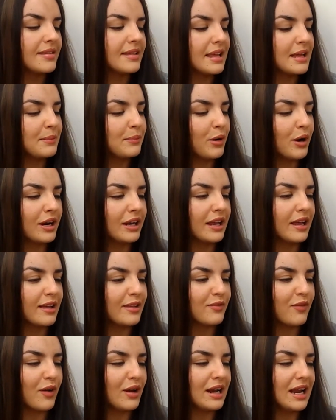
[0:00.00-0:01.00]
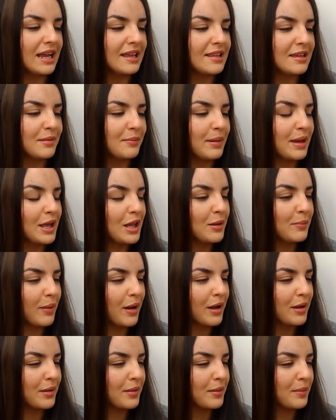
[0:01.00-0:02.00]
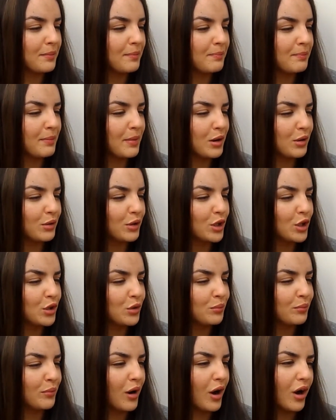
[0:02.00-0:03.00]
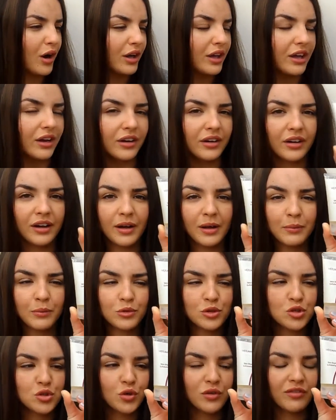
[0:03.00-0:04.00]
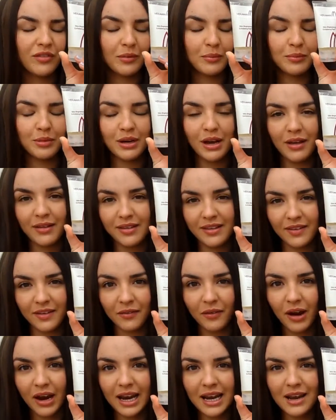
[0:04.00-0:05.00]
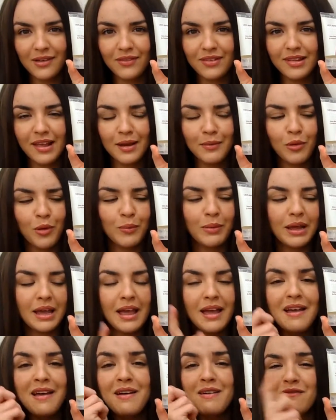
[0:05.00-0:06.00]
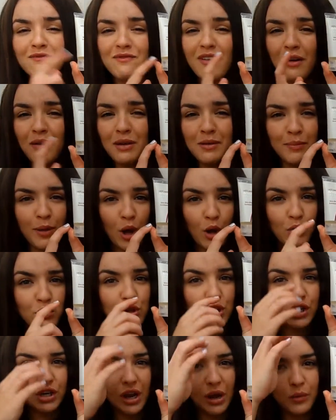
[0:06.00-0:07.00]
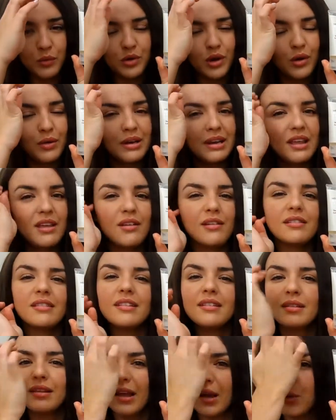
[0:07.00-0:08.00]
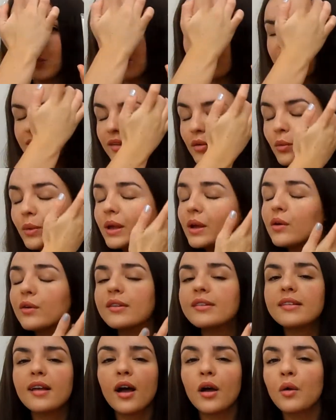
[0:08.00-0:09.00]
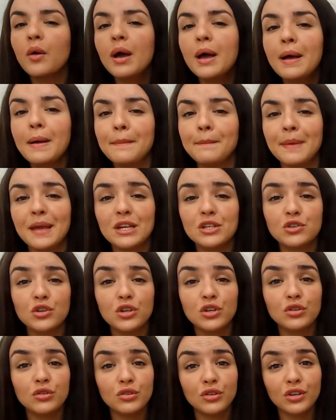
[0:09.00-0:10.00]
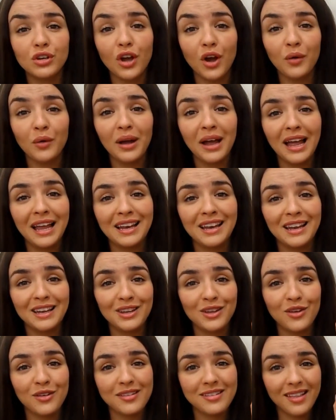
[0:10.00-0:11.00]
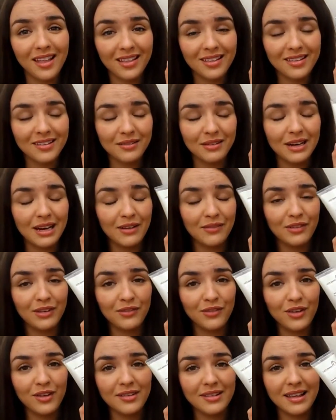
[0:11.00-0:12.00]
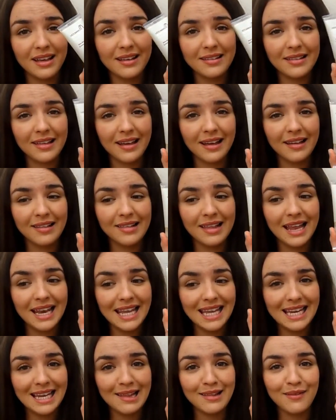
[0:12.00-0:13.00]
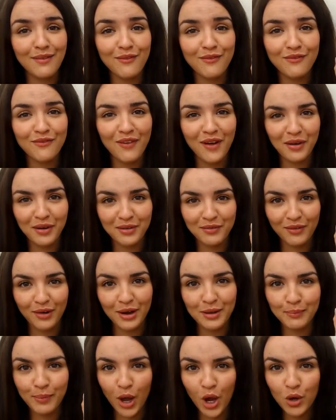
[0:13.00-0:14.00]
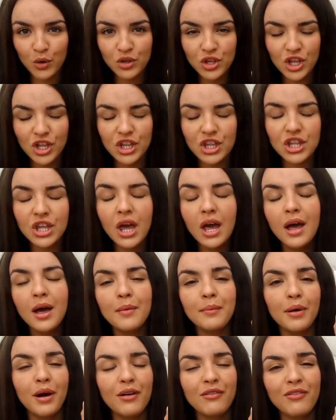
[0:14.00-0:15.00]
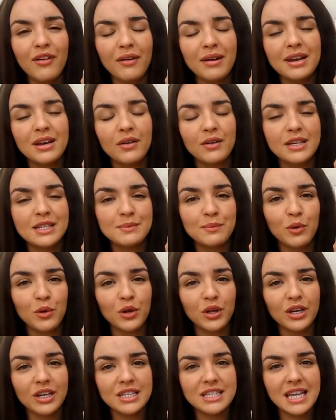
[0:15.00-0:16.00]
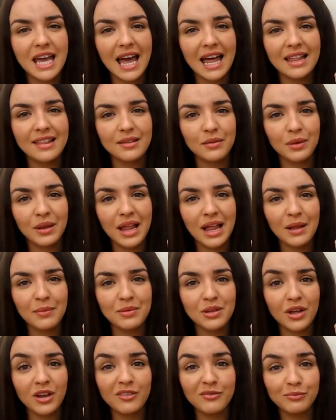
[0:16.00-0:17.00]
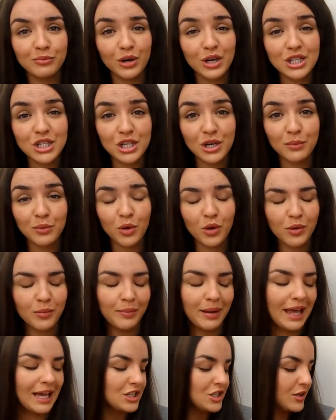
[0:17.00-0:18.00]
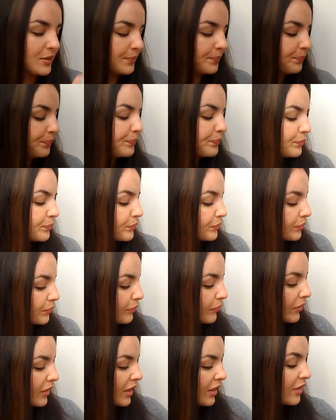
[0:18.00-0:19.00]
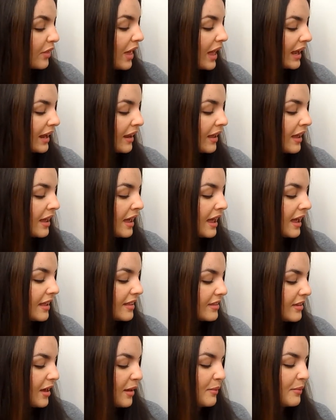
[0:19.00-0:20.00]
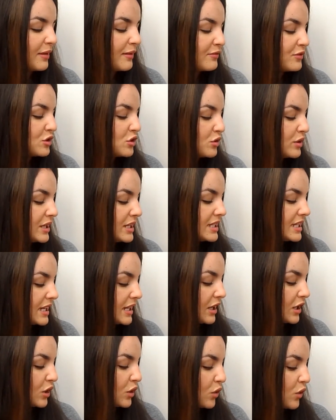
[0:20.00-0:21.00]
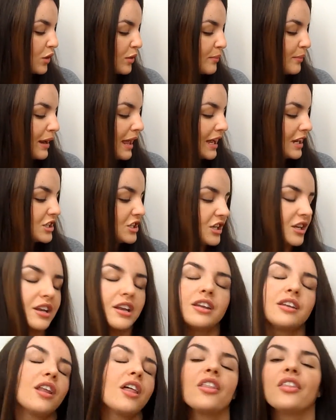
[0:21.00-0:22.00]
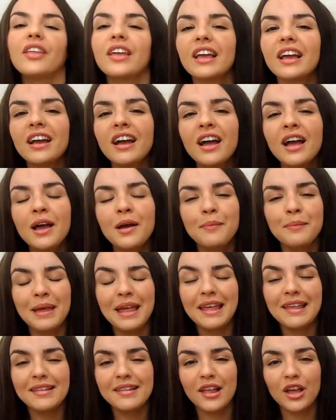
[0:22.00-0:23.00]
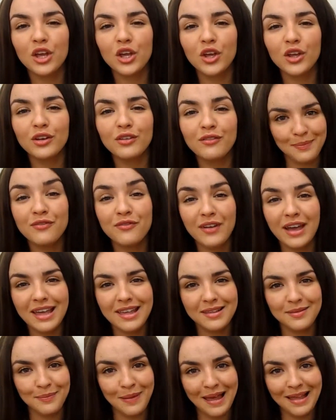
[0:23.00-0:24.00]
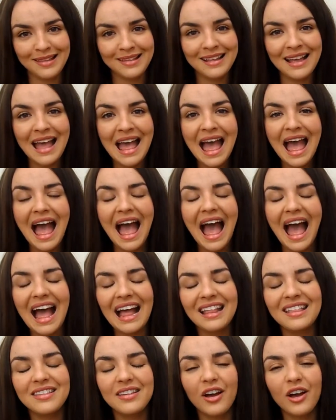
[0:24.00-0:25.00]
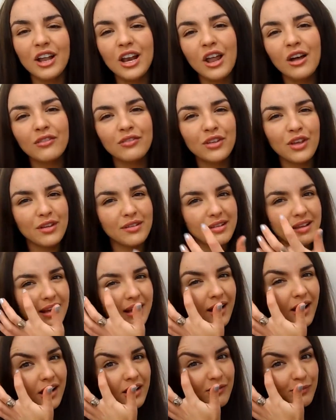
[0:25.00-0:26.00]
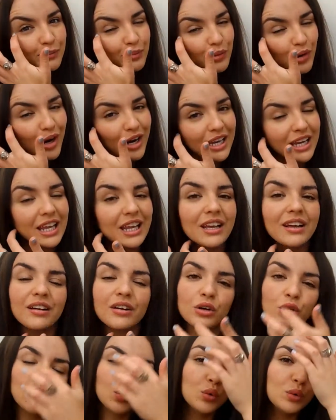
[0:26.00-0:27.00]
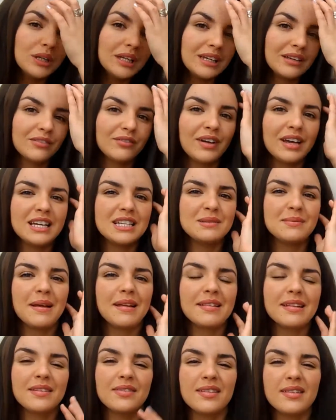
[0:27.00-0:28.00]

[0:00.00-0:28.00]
Skin Brightening Exfoliating Peel by Merumya. I'm not sure if I'm pronouncing that right, I can never say it properly. Very potent. I would only use this like once a week or so. Make sure you go ahead and use sunscreen after you've used it, because like I said, it is very, very potent, but a very nice product, and it will help to kind of brighten up your complexion. Then in terms of treating your complexion, nothing beats a good face mask. And I love using a kind of brightening, cooling face mask.